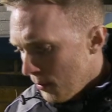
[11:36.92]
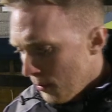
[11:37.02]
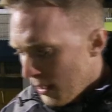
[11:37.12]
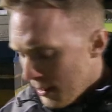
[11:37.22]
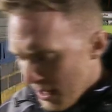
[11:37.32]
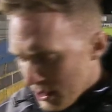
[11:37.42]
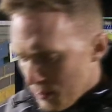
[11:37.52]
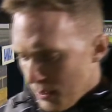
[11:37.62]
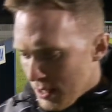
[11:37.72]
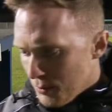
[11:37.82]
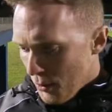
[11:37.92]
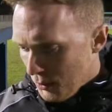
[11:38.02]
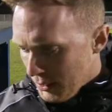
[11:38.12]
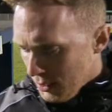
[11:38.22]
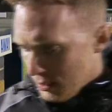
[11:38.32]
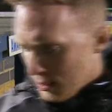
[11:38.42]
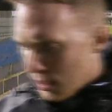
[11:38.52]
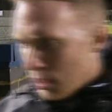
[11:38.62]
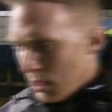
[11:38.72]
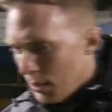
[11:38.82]
We're going to manage the players properly.
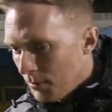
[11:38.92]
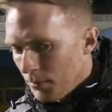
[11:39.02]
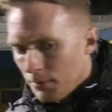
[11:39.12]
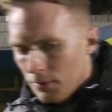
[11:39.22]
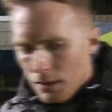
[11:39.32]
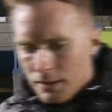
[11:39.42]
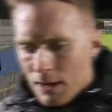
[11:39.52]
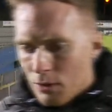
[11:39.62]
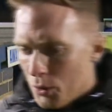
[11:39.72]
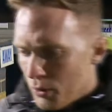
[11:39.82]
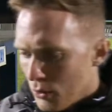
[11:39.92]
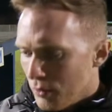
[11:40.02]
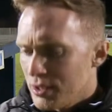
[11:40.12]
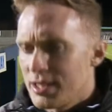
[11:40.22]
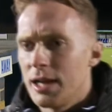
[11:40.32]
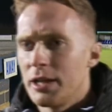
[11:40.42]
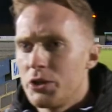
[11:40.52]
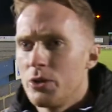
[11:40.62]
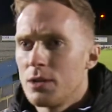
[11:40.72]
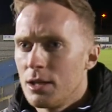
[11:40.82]
Download. We've got
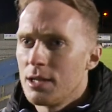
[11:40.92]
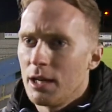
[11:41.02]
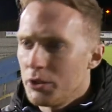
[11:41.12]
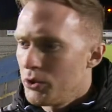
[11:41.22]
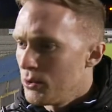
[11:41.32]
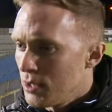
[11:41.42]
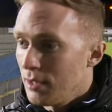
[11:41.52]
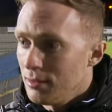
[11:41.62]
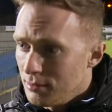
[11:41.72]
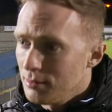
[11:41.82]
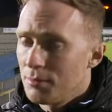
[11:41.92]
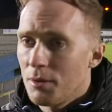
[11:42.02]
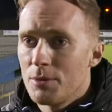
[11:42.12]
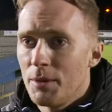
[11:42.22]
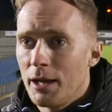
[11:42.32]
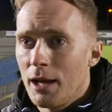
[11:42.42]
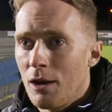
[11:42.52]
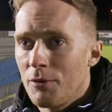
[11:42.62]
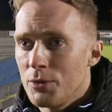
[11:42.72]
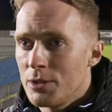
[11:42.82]
obviously Saturday, Tuesday, and possibly again
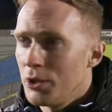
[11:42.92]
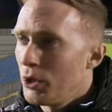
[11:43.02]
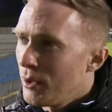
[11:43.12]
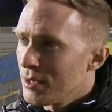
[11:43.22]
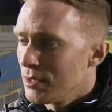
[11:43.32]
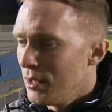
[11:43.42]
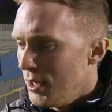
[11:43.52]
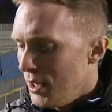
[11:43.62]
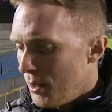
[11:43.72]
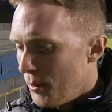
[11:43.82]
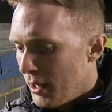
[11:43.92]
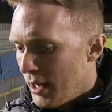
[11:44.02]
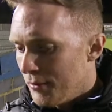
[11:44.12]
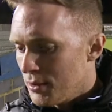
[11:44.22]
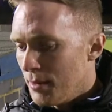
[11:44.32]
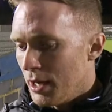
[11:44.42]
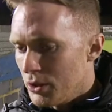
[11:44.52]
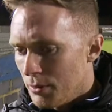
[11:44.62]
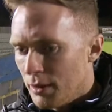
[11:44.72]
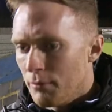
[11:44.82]
afterwards. And you know, we're going to have to
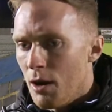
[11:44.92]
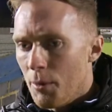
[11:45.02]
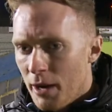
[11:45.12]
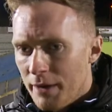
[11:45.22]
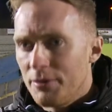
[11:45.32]
manage them in the right way.